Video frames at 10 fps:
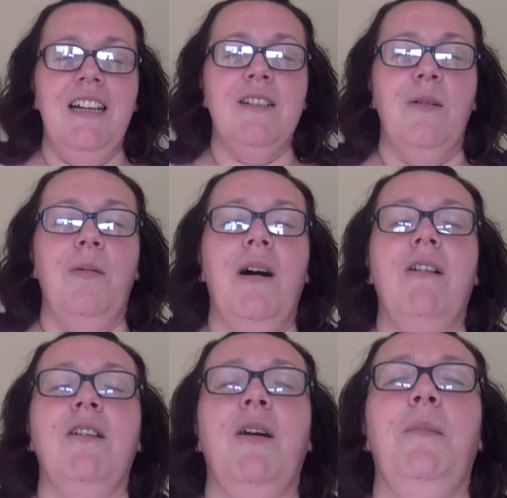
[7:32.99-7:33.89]
to
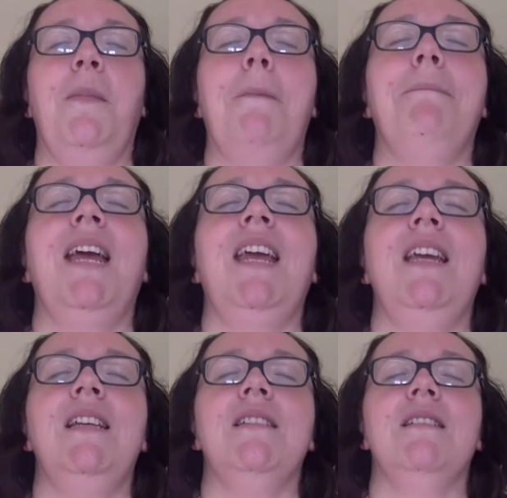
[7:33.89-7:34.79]
welcome
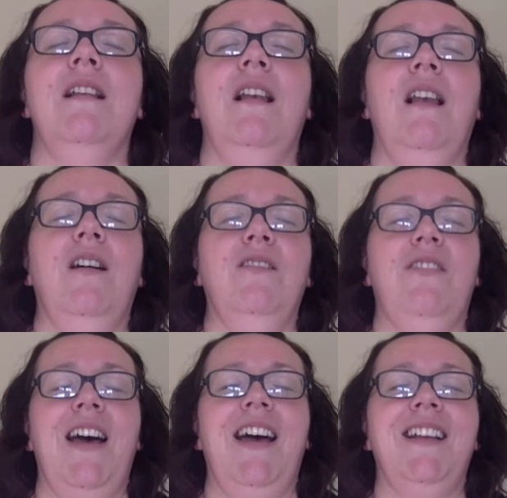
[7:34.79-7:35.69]
peace, love
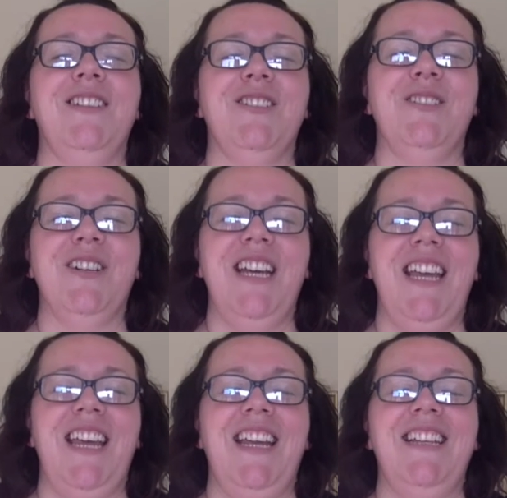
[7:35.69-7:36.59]
and joy
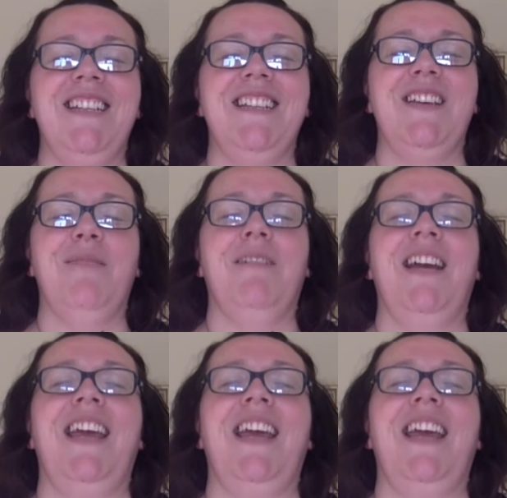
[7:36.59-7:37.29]
into my